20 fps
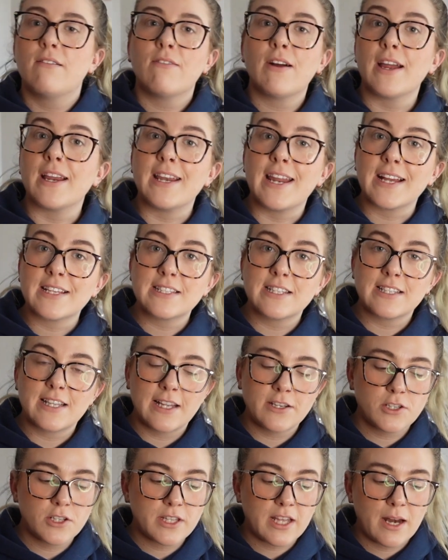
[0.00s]
Right, next
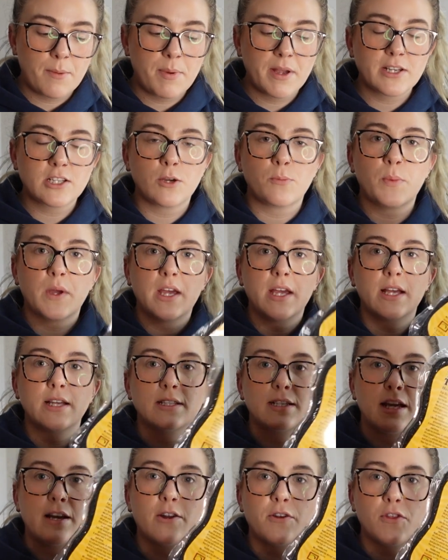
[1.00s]
essential that I picked up
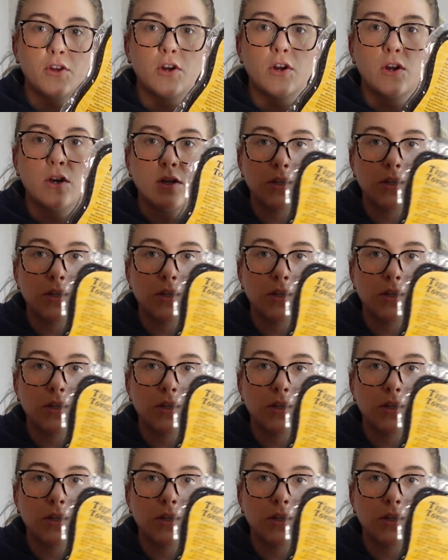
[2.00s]
is another